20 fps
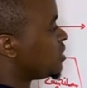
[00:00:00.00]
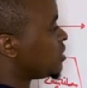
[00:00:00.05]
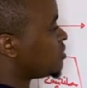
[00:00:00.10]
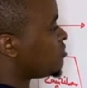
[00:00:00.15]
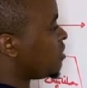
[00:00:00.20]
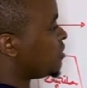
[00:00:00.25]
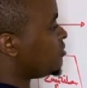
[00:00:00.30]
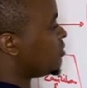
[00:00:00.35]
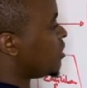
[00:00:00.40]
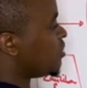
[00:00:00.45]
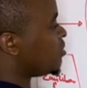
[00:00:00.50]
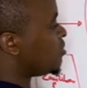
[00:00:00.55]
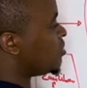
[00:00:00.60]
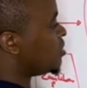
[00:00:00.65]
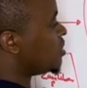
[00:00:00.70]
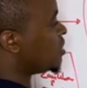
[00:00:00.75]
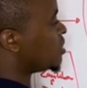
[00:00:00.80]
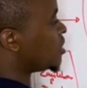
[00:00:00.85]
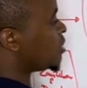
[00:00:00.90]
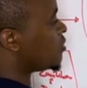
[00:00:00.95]
is what we are
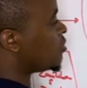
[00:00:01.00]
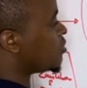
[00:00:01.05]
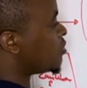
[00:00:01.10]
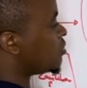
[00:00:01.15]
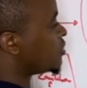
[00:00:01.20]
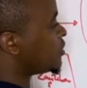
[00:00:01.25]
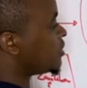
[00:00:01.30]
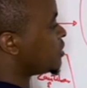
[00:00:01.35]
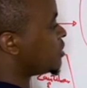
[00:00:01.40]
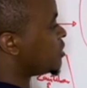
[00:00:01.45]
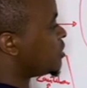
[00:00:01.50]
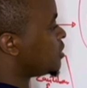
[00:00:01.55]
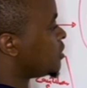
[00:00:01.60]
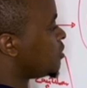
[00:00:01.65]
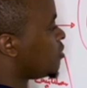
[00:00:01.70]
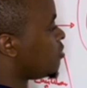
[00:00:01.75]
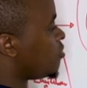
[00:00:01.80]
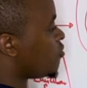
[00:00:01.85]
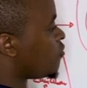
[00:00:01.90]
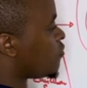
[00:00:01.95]
calling crossing
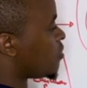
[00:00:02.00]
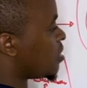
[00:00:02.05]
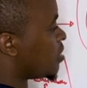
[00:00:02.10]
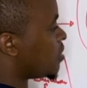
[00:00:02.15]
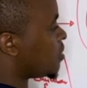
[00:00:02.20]
over.